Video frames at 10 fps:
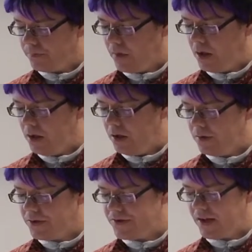
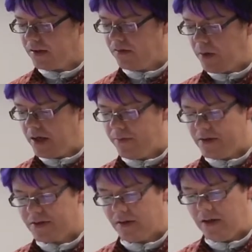Here, second
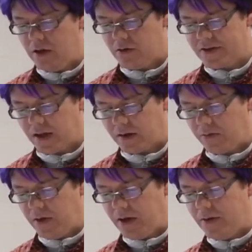wavers and neo-second
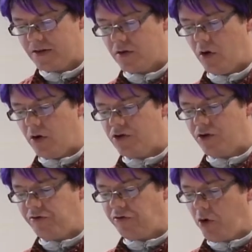wavers launch a
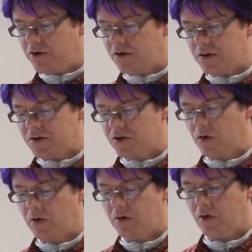frontal
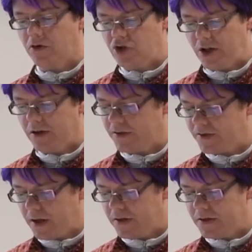assault on gender
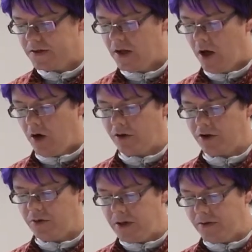studies, on
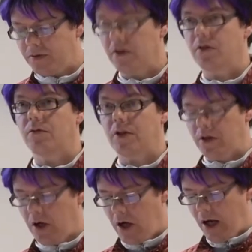queer
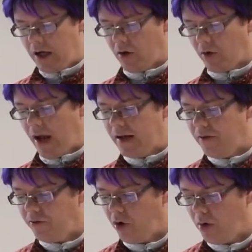theory, and on any
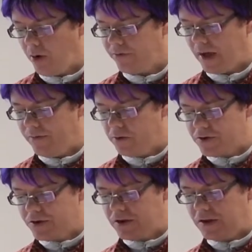form of
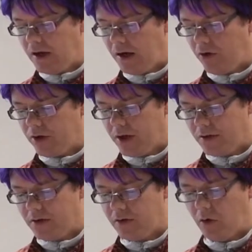
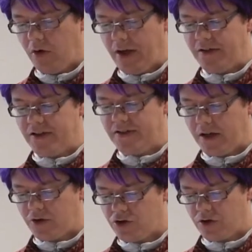diversity-oriented or
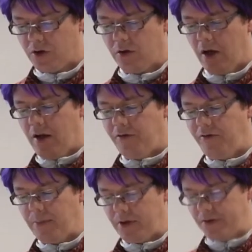intersectional
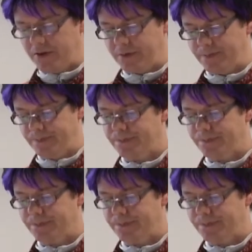feminism.